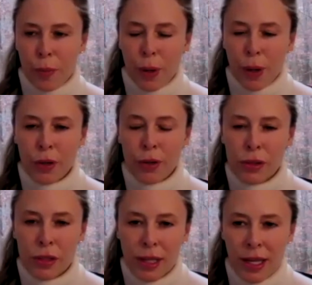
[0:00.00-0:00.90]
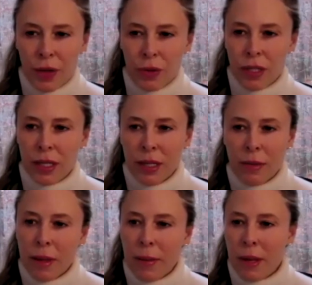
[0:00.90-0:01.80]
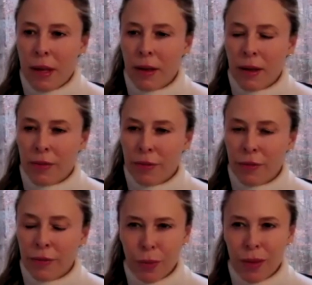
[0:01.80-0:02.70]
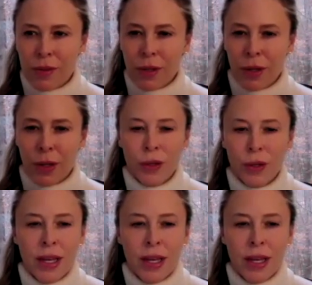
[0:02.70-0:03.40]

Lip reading: post that you did maybe a few months ago